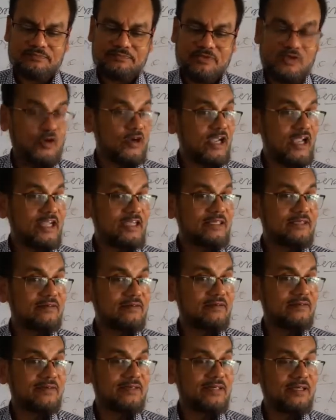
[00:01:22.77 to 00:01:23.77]
Okay?
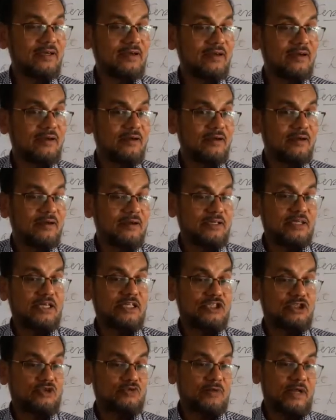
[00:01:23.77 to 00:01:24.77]

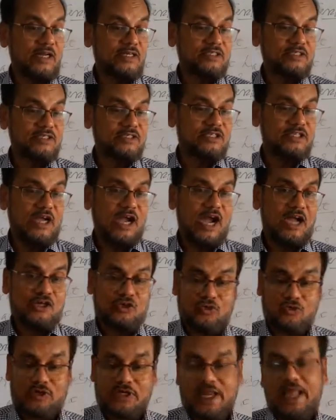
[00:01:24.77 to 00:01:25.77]
Dear students, I
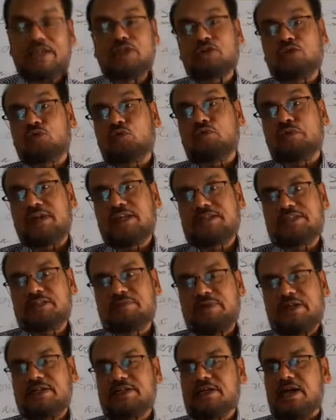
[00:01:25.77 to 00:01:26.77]
don't like to waste
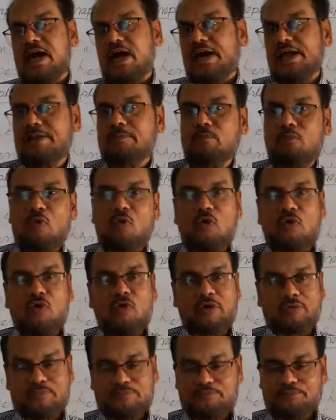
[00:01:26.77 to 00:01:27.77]
my time
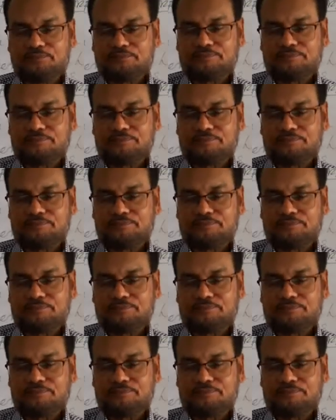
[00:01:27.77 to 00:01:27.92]
more.